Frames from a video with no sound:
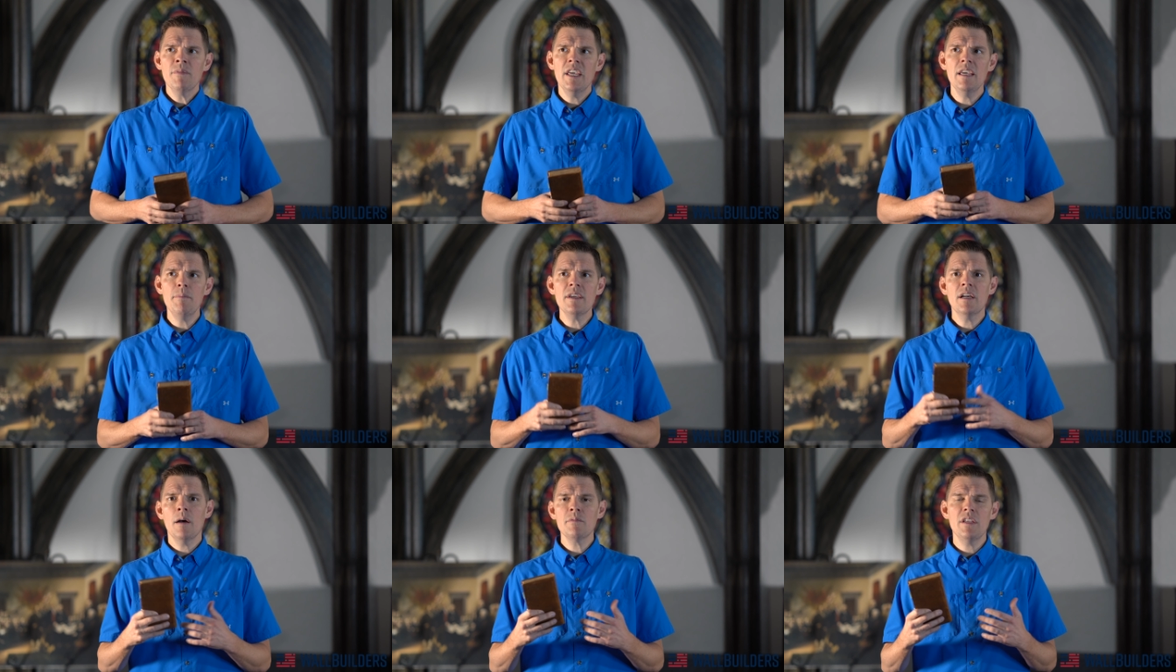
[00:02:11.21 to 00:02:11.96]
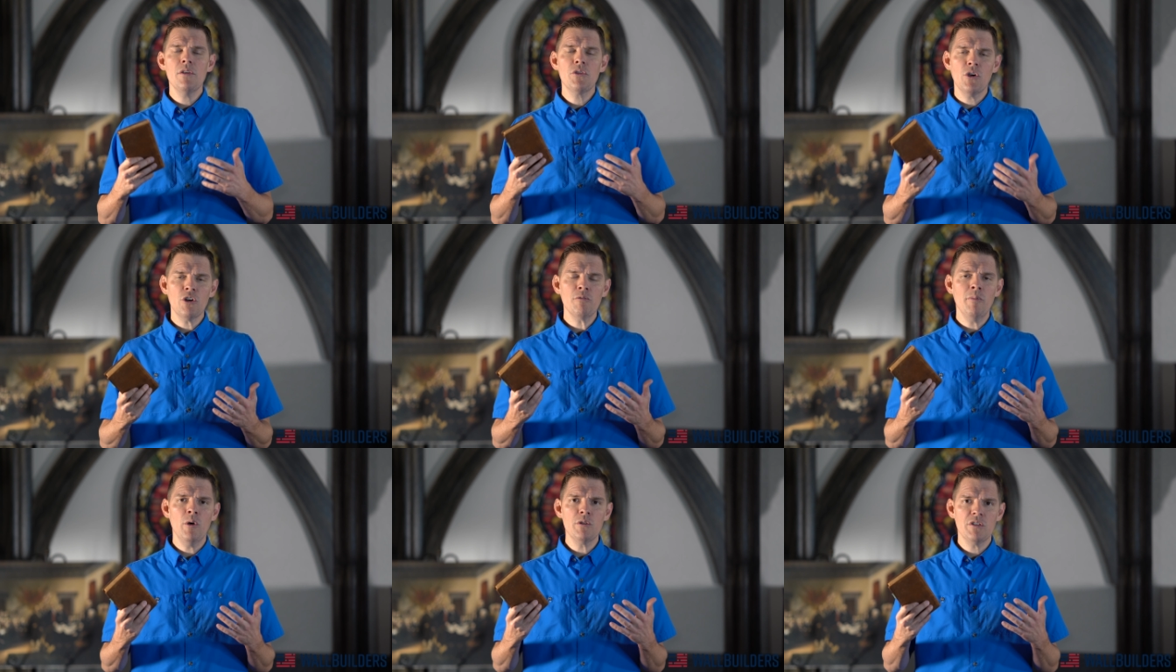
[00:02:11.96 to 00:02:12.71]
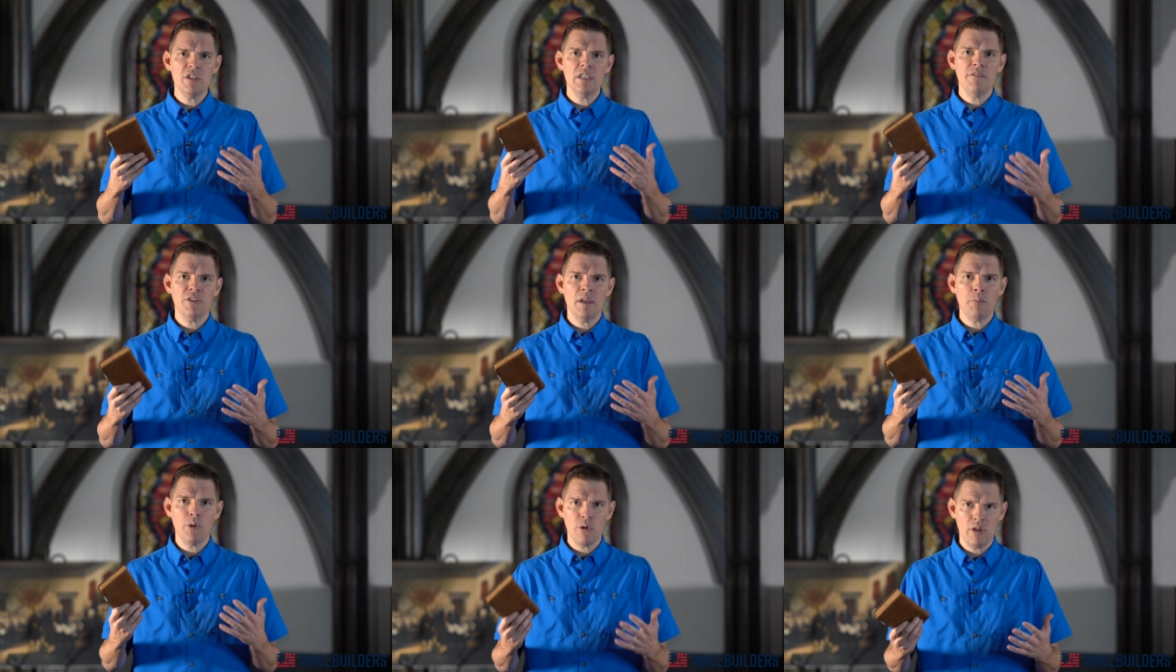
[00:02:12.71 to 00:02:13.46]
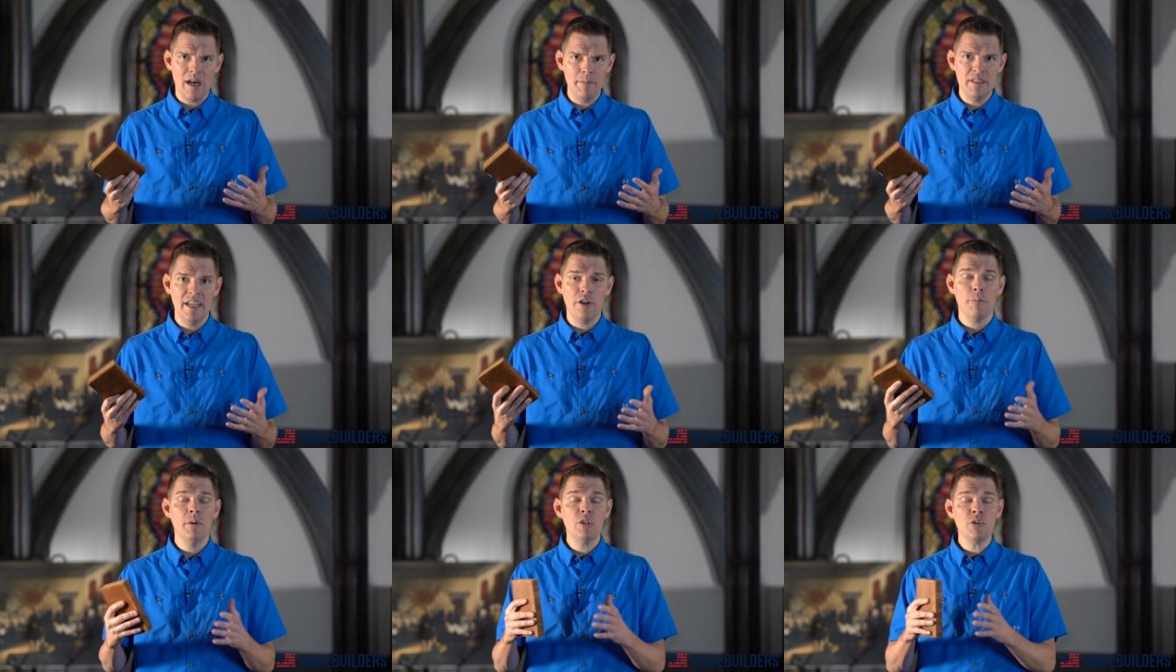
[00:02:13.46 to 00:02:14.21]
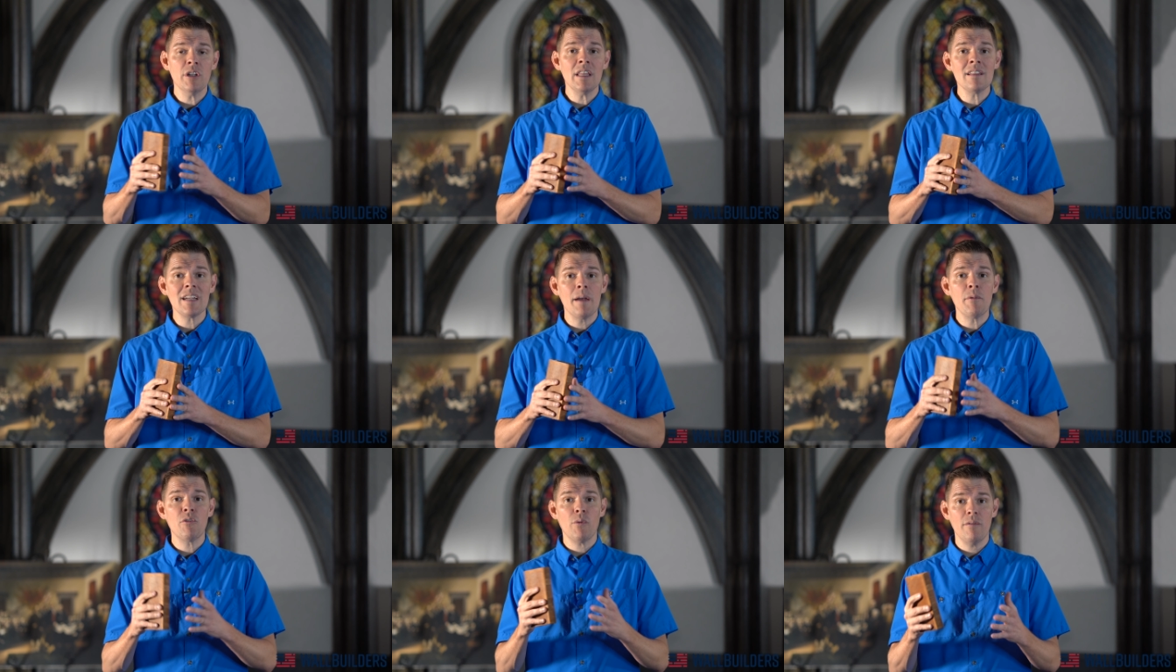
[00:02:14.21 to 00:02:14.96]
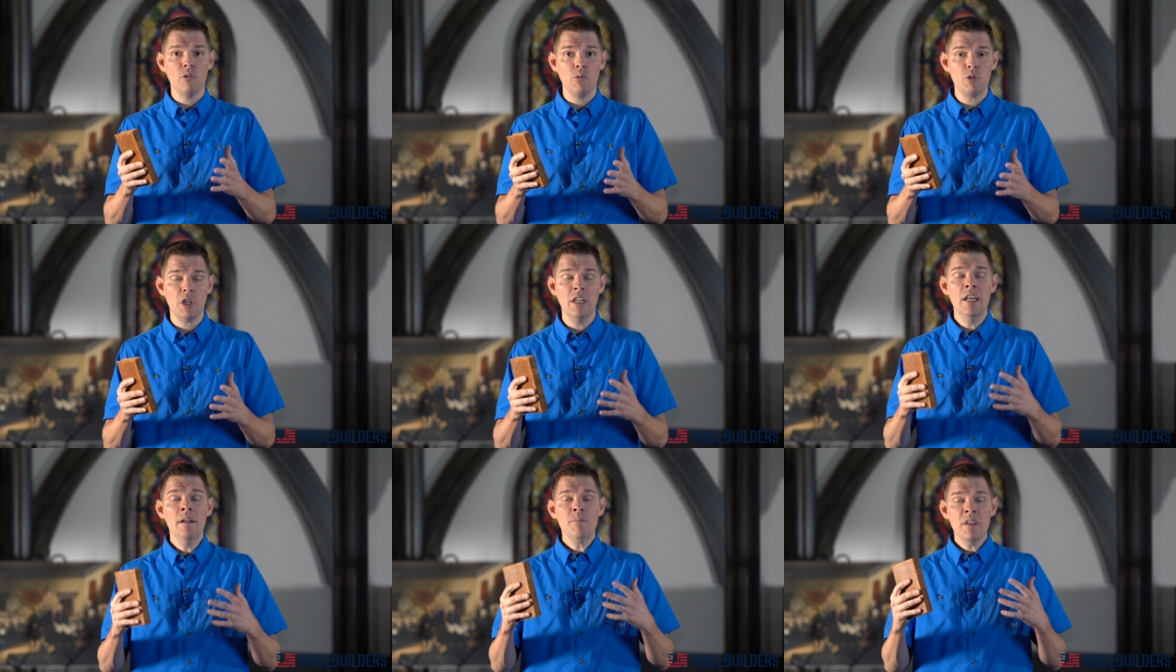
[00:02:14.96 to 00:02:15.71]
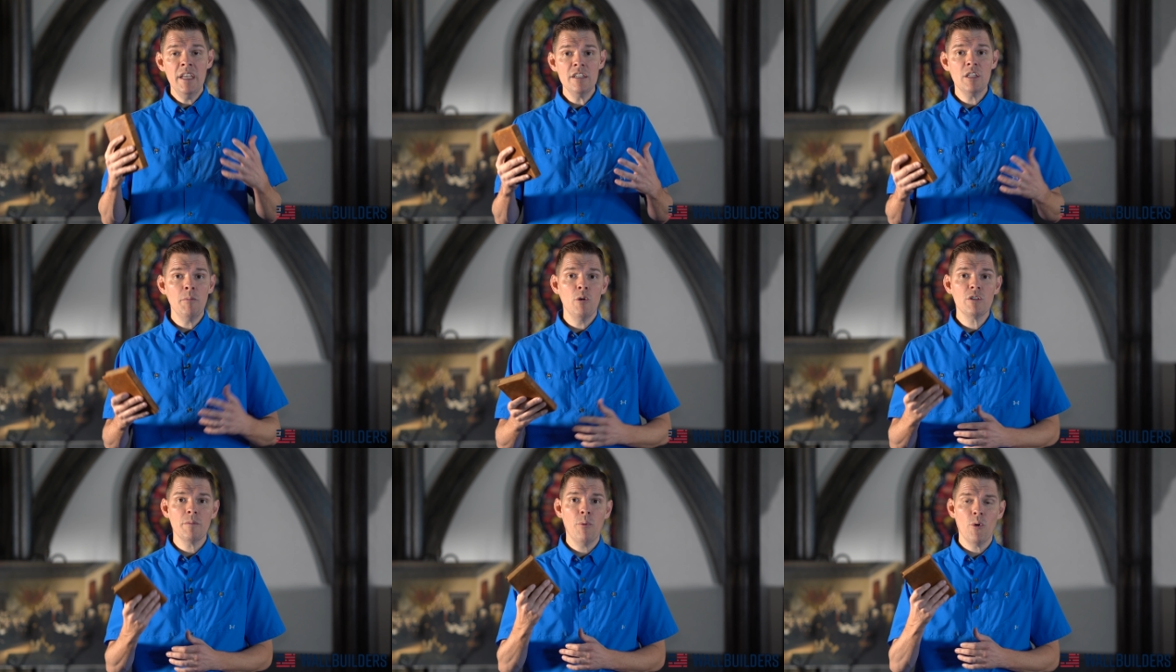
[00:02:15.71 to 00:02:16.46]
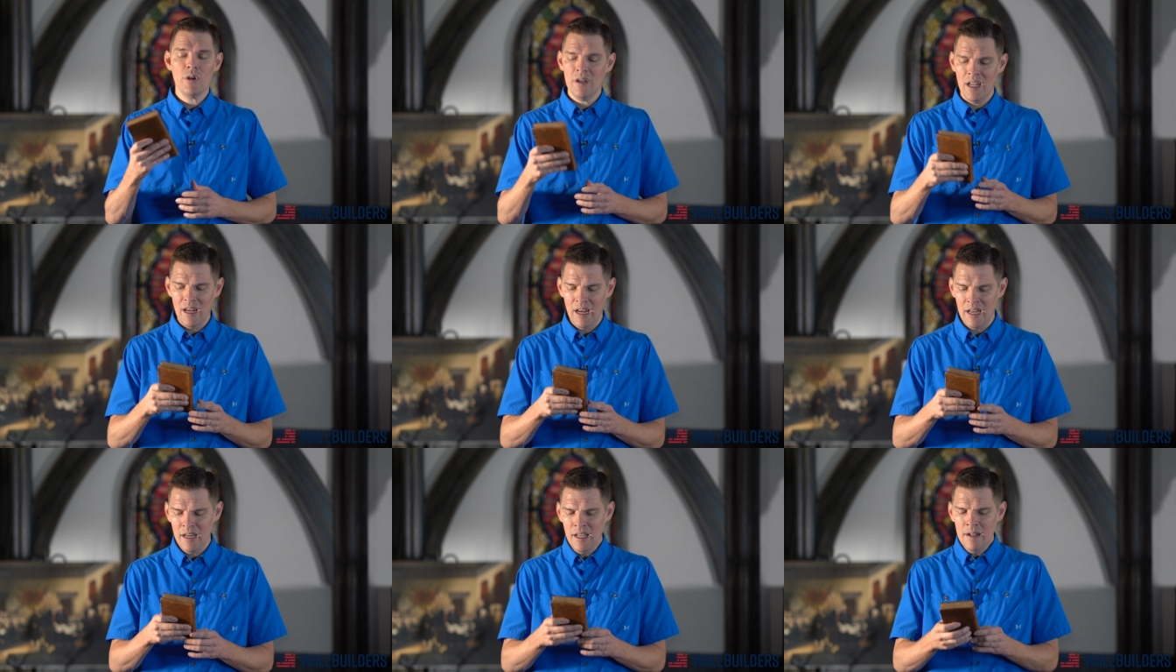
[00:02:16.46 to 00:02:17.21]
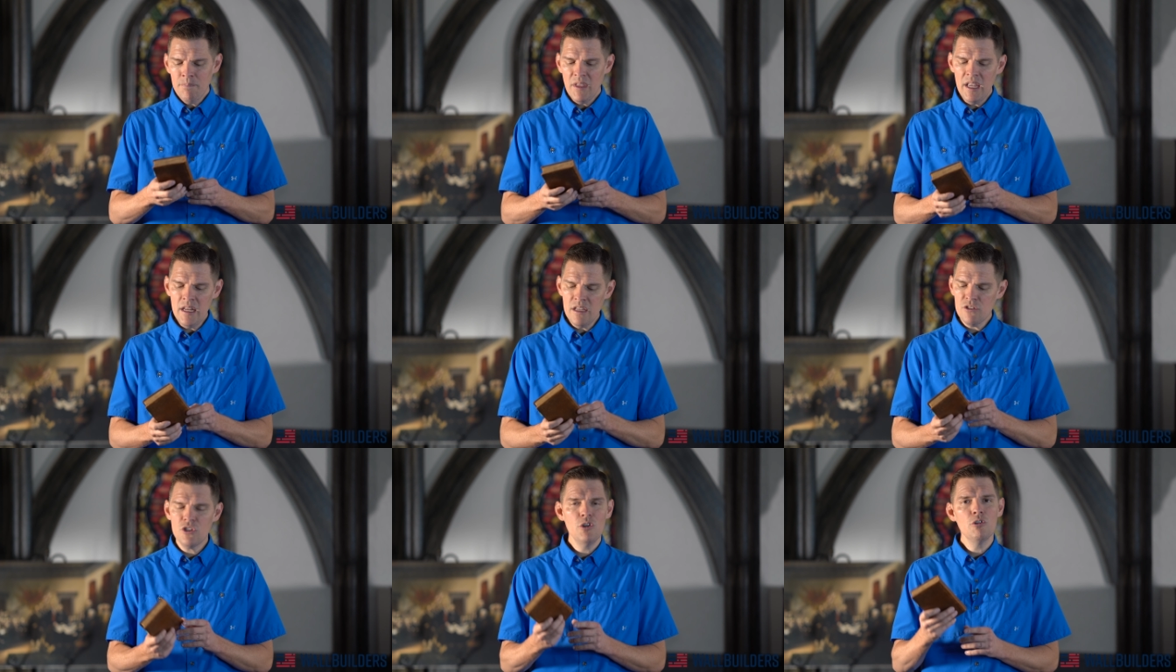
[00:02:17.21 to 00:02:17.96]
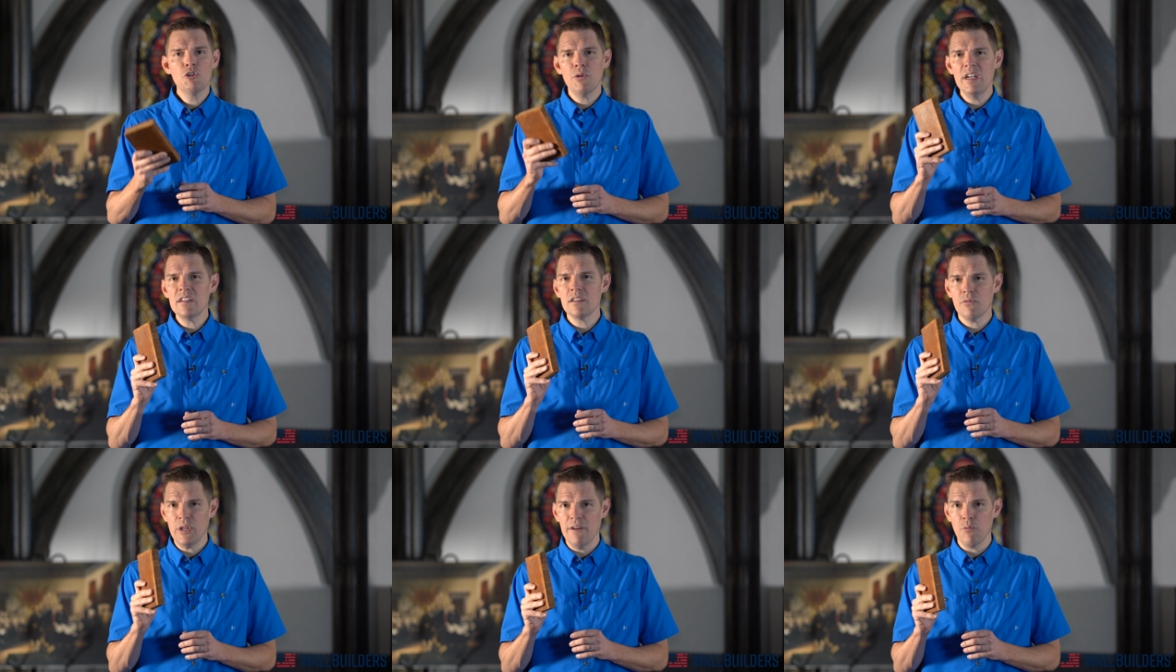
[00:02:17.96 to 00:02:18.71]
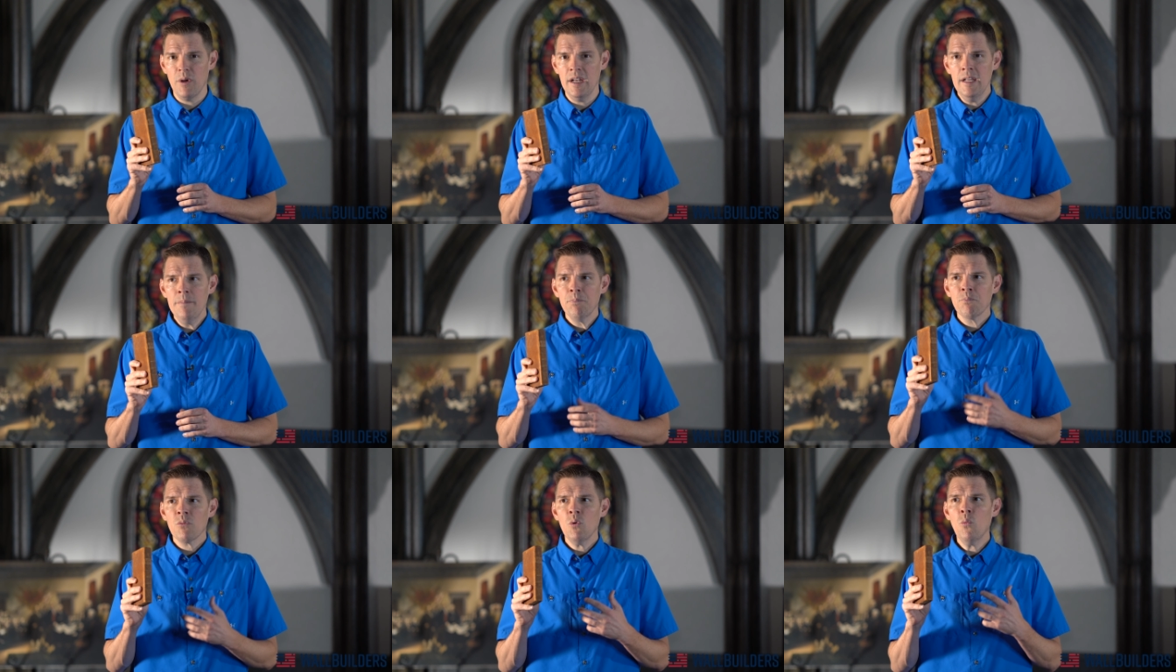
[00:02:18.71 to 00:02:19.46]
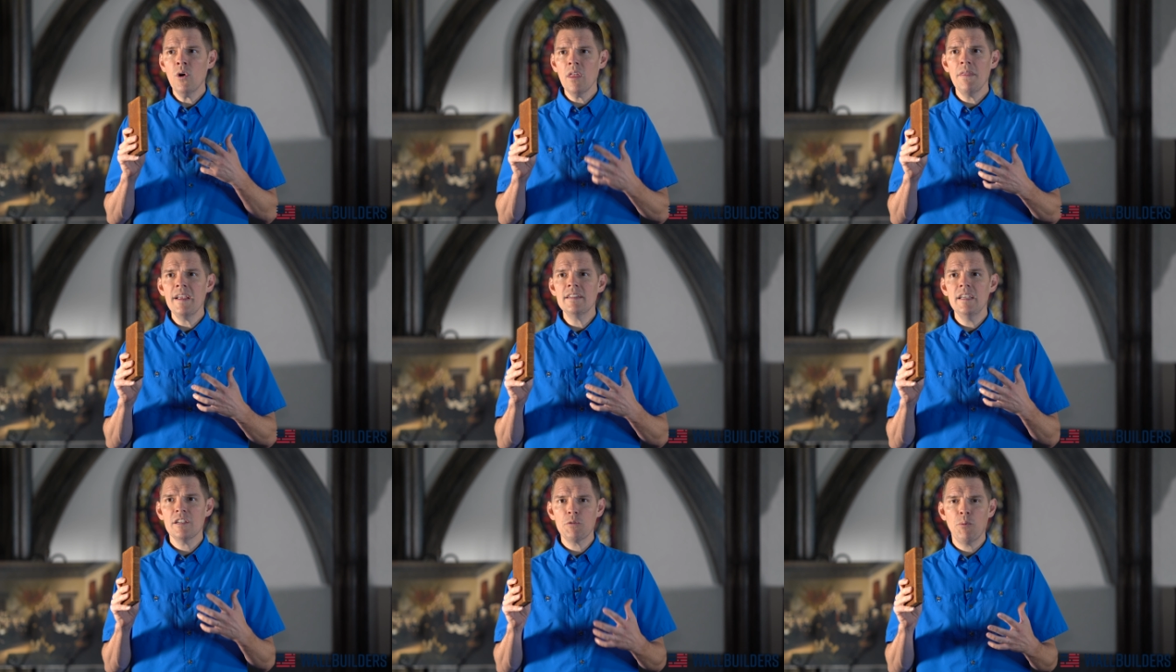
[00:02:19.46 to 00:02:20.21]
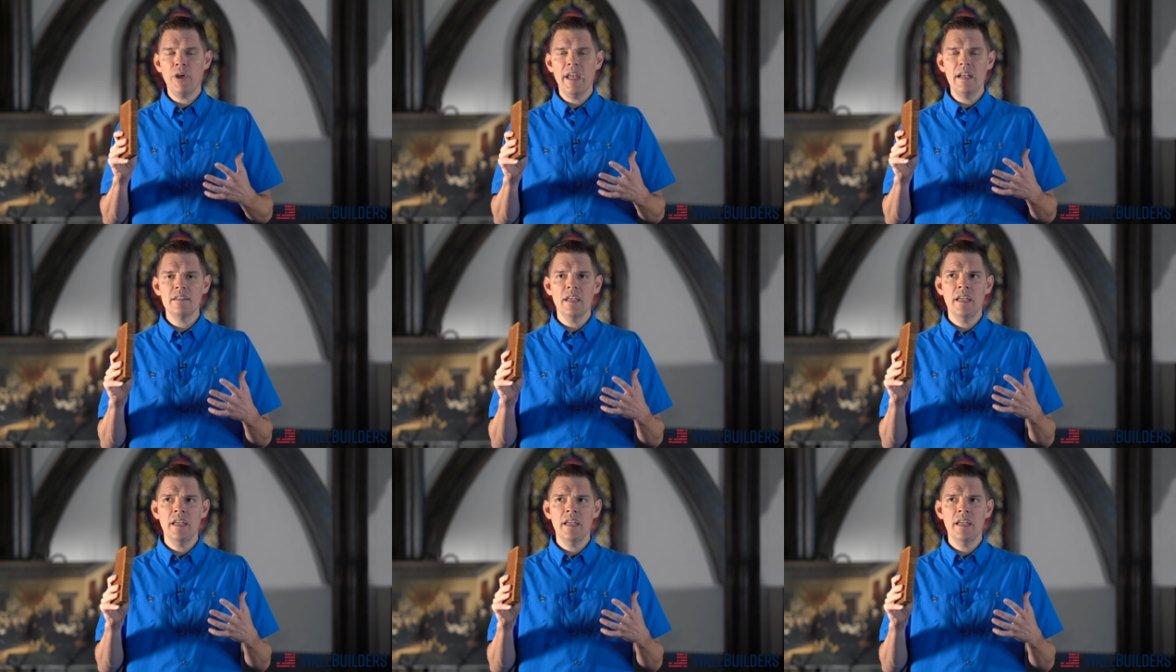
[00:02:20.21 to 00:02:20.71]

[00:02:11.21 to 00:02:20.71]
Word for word: he becomes the third most significant political commentator. But during the time of the Revolution, he's the most important. And in his two treatises of government, one of the things he explains